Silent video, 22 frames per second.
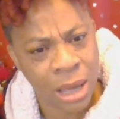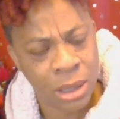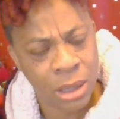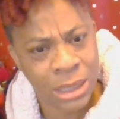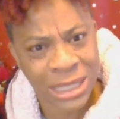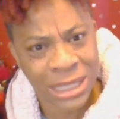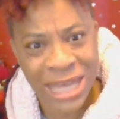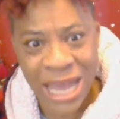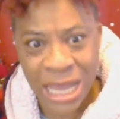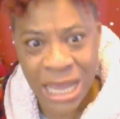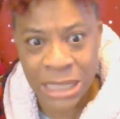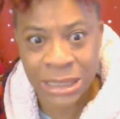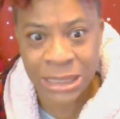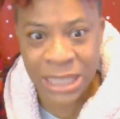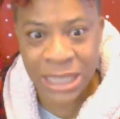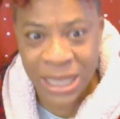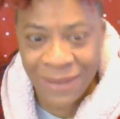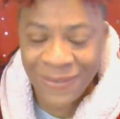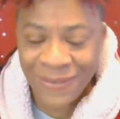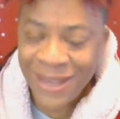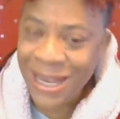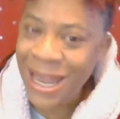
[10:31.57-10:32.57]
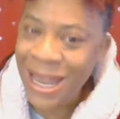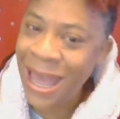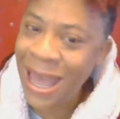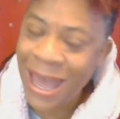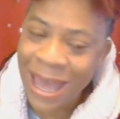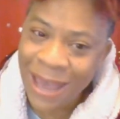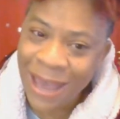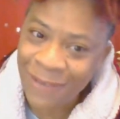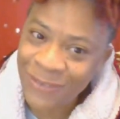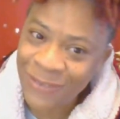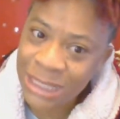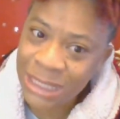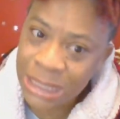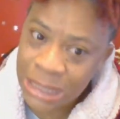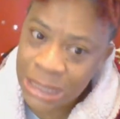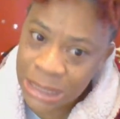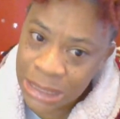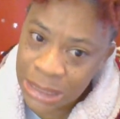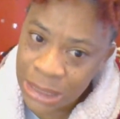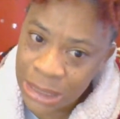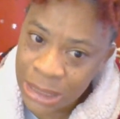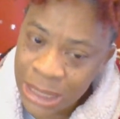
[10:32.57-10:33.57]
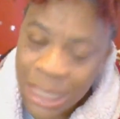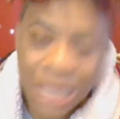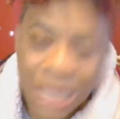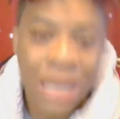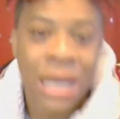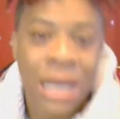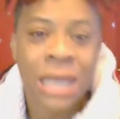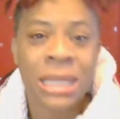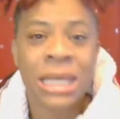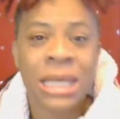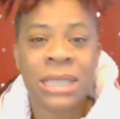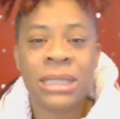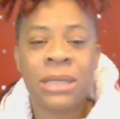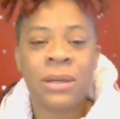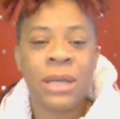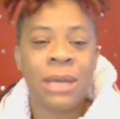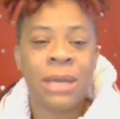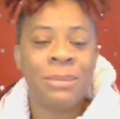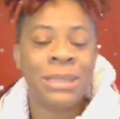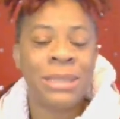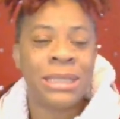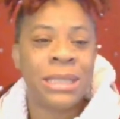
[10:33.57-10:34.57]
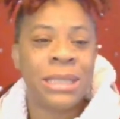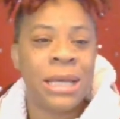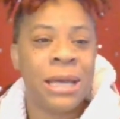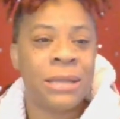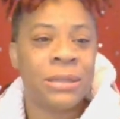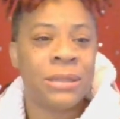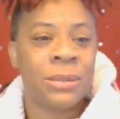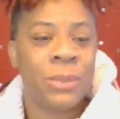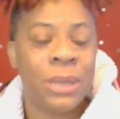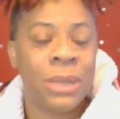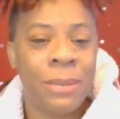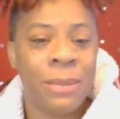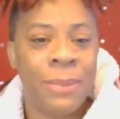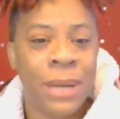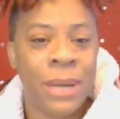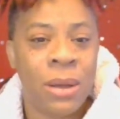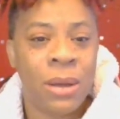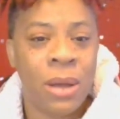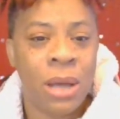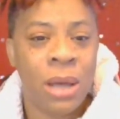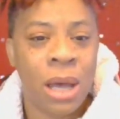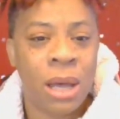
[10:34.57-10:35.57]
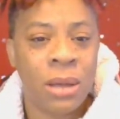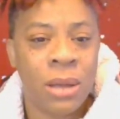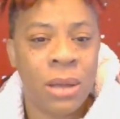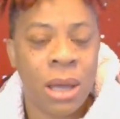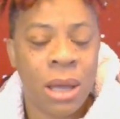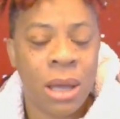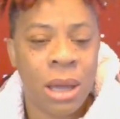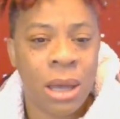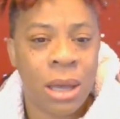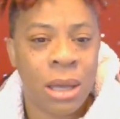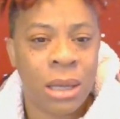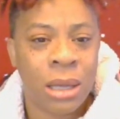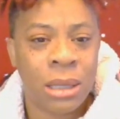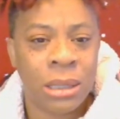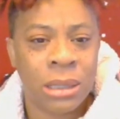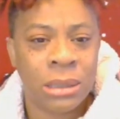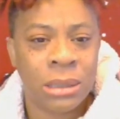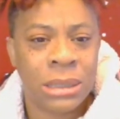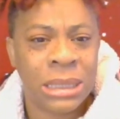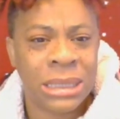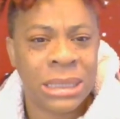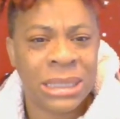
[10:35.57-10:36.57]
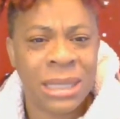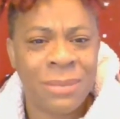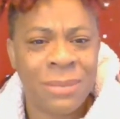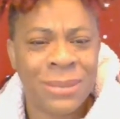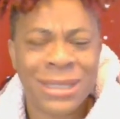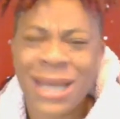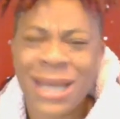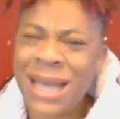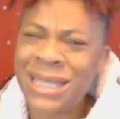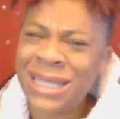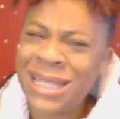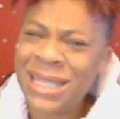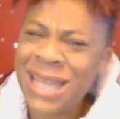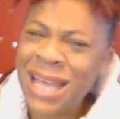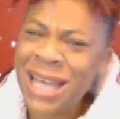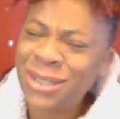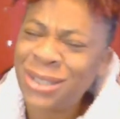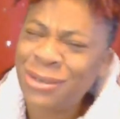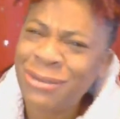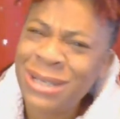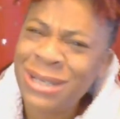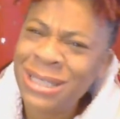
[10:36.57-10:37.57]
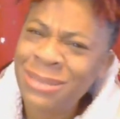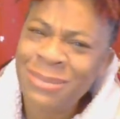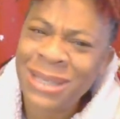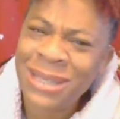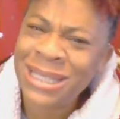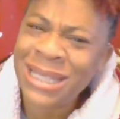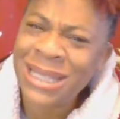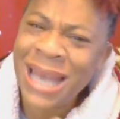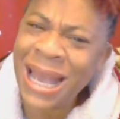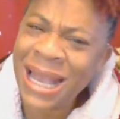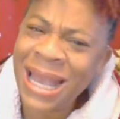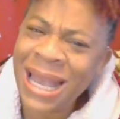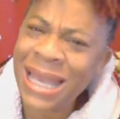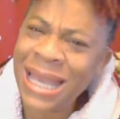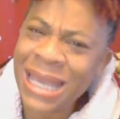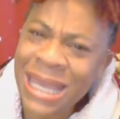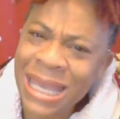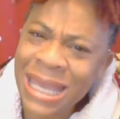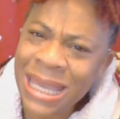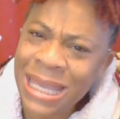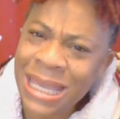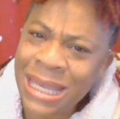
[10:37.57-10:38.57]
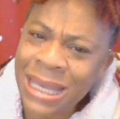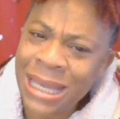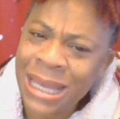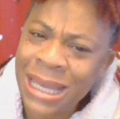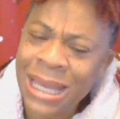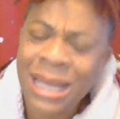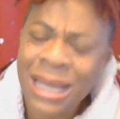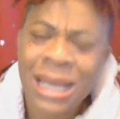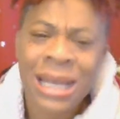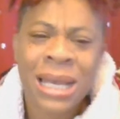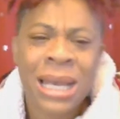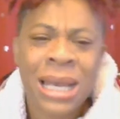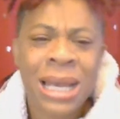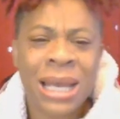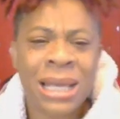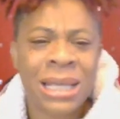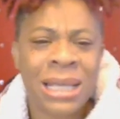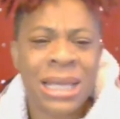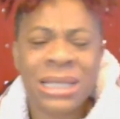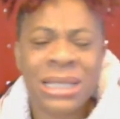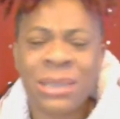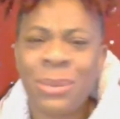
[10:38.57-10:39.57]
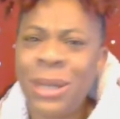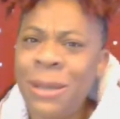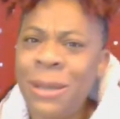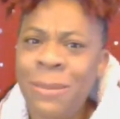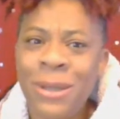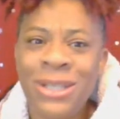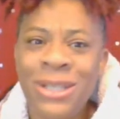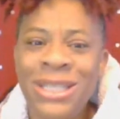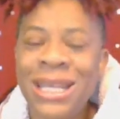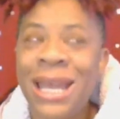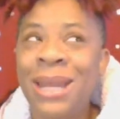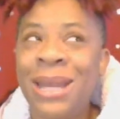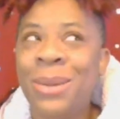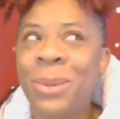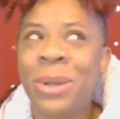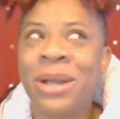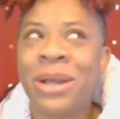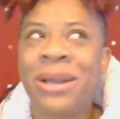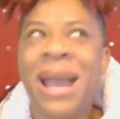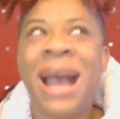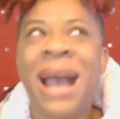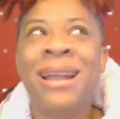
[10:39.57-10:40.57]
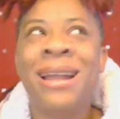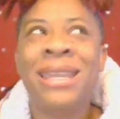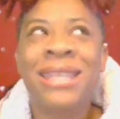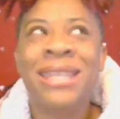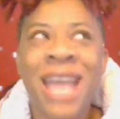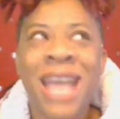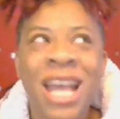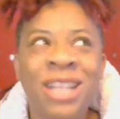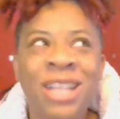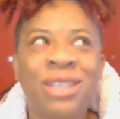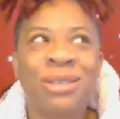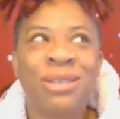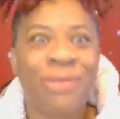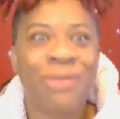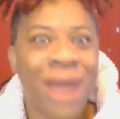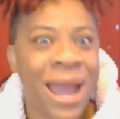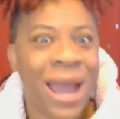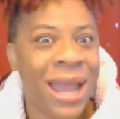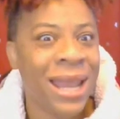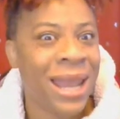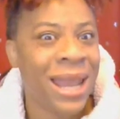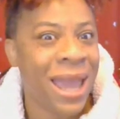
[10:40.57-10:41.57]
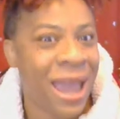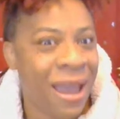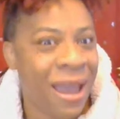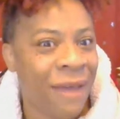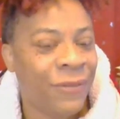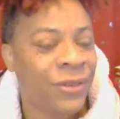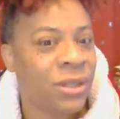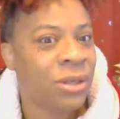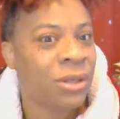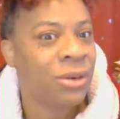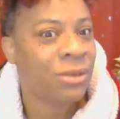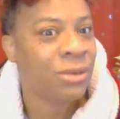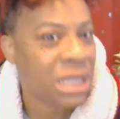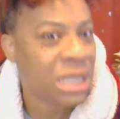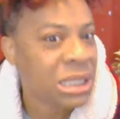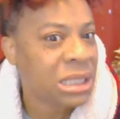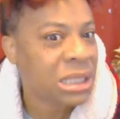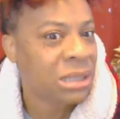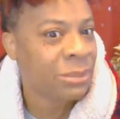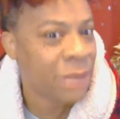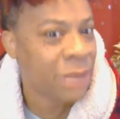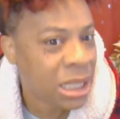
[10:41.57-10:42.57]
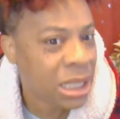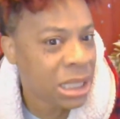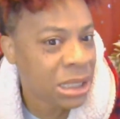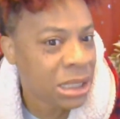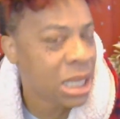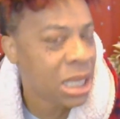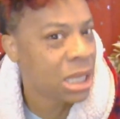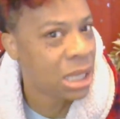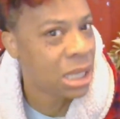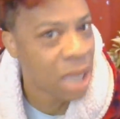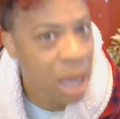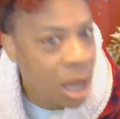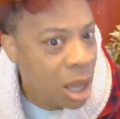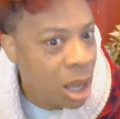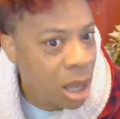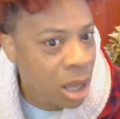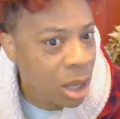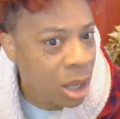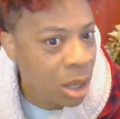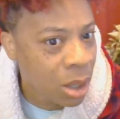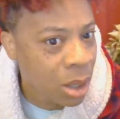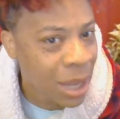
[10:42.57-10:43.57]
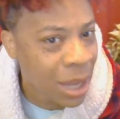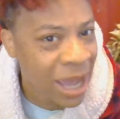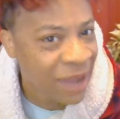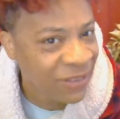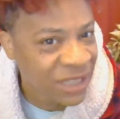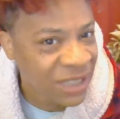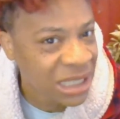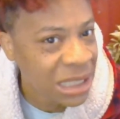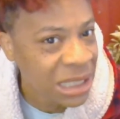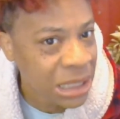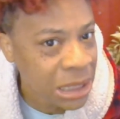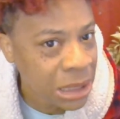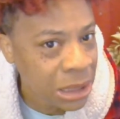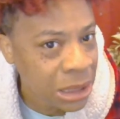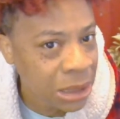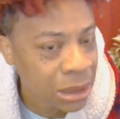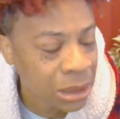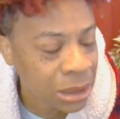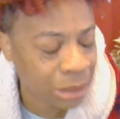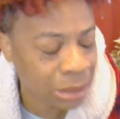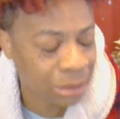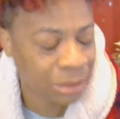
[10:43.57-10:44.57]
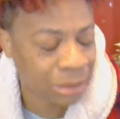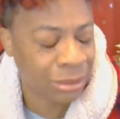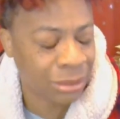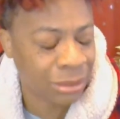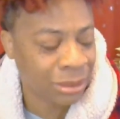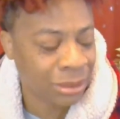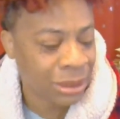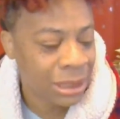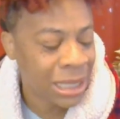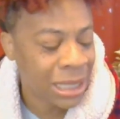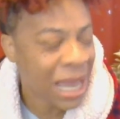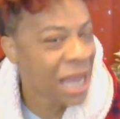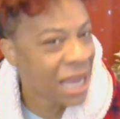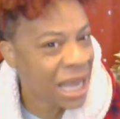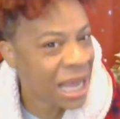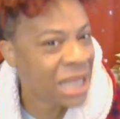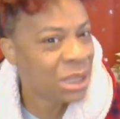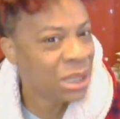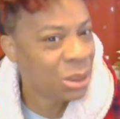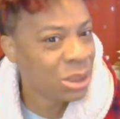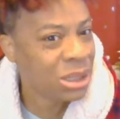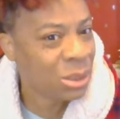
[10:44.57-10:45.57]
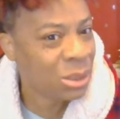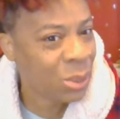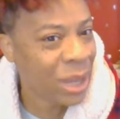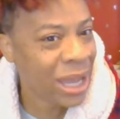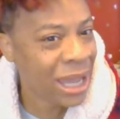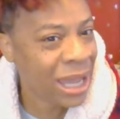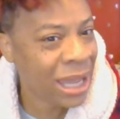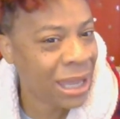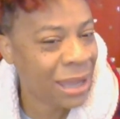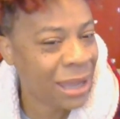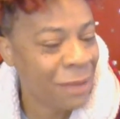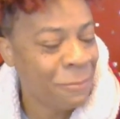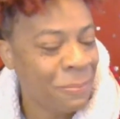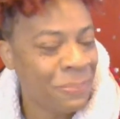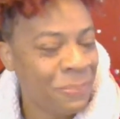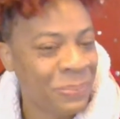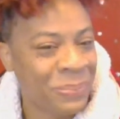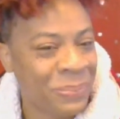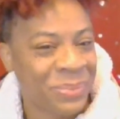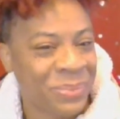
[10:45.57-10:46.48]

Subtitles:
Thanksgiving? I have to eat. They said, okay, Miss Thompson, what about December? I said, that's Christmas. I got to eat. They said, what about January? That's right after Christmas. Hello, I have to eat. I got to lose the weight.